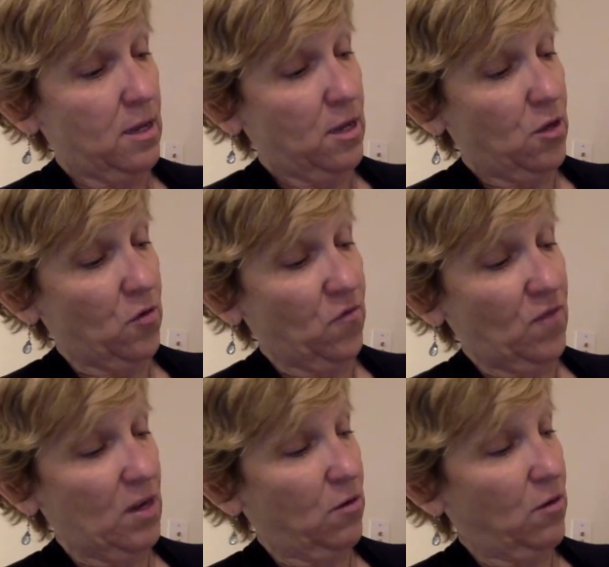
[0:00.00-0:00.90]
Your
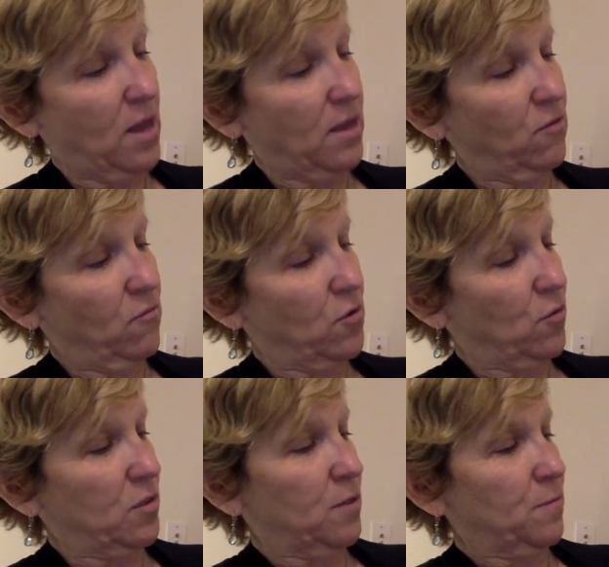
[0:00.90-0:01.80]
feet are like the
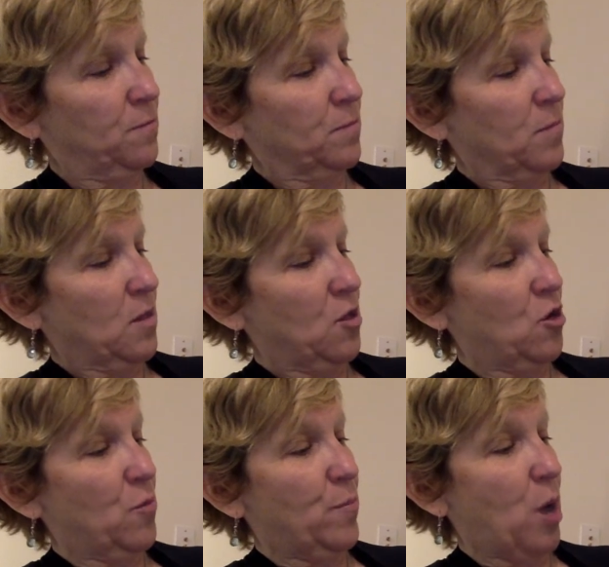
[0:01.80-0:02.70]
roots.
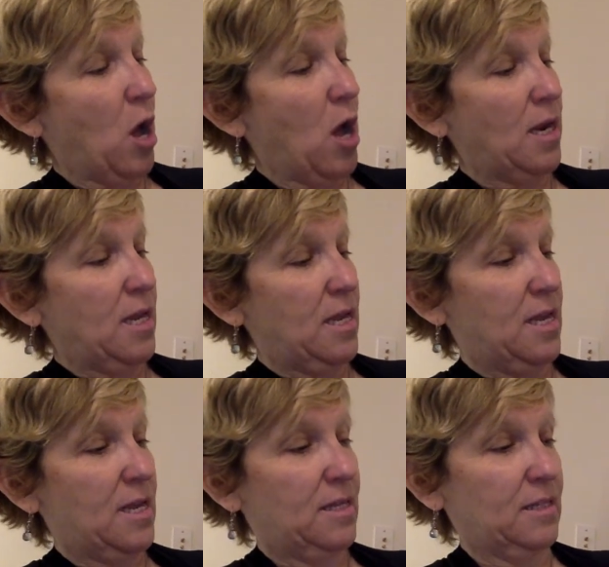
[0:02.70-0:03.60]
Your body
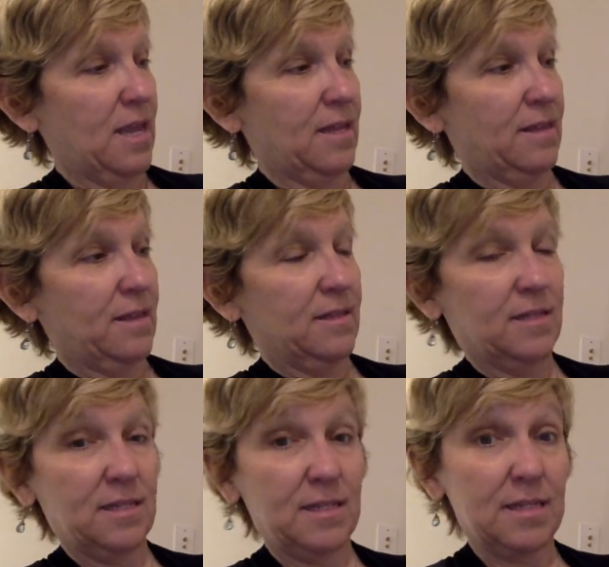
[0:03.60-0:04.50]
is like the
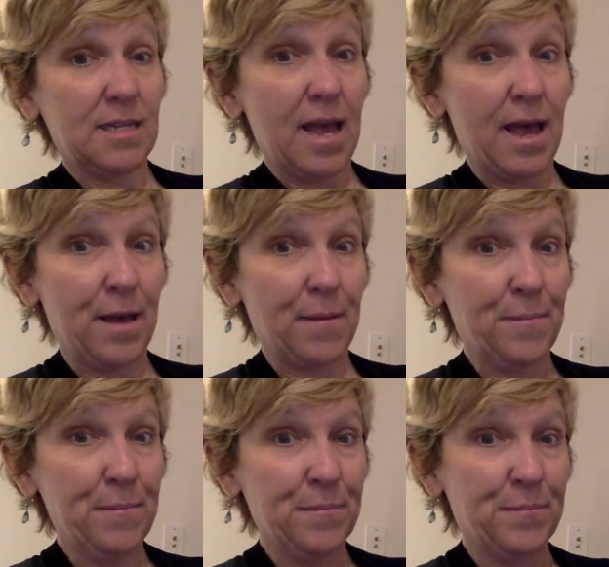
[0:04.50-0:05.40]

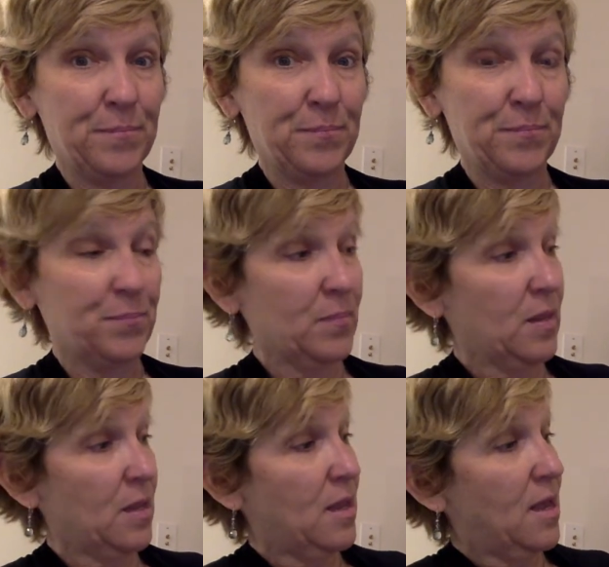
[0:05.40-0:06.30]
stem.
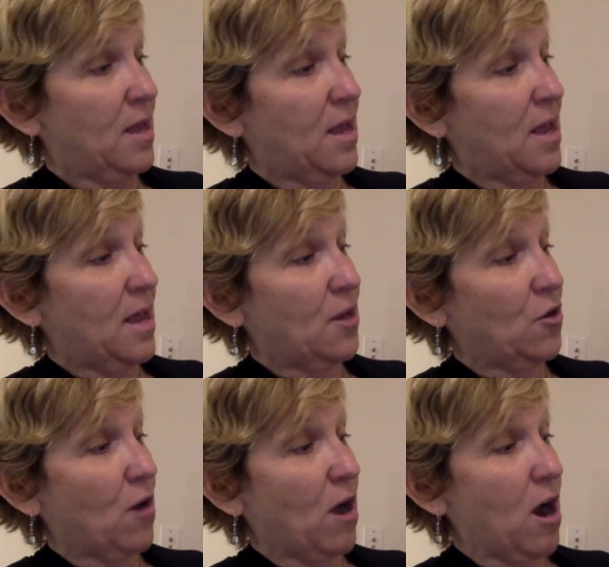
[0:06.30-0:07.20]
And
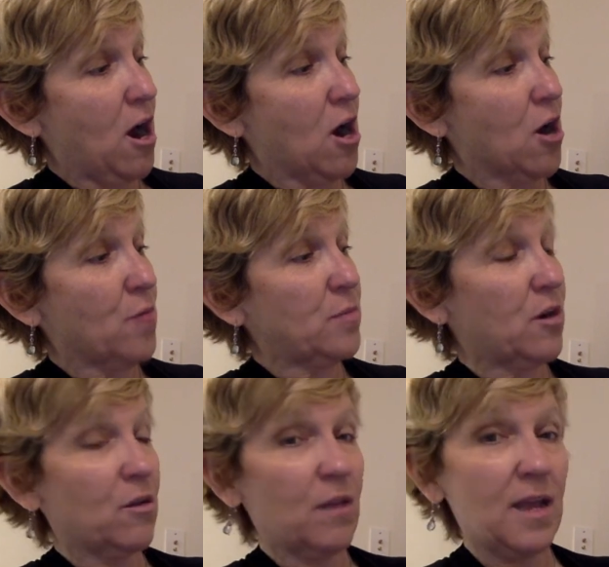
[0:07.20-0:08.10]
your arms
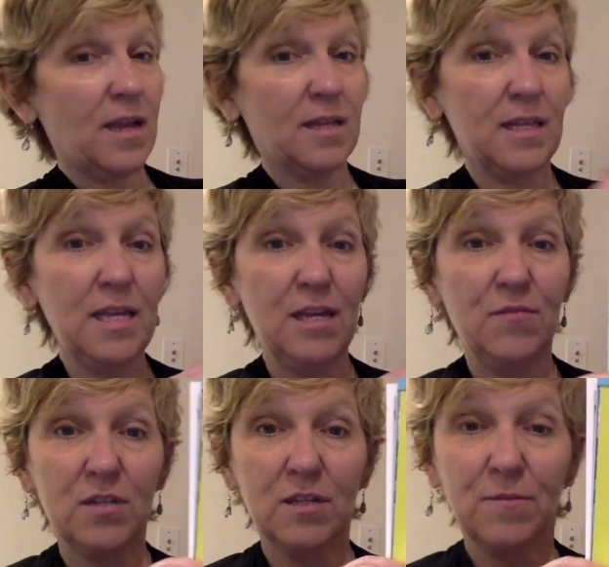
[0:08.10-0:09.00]
are like leaves.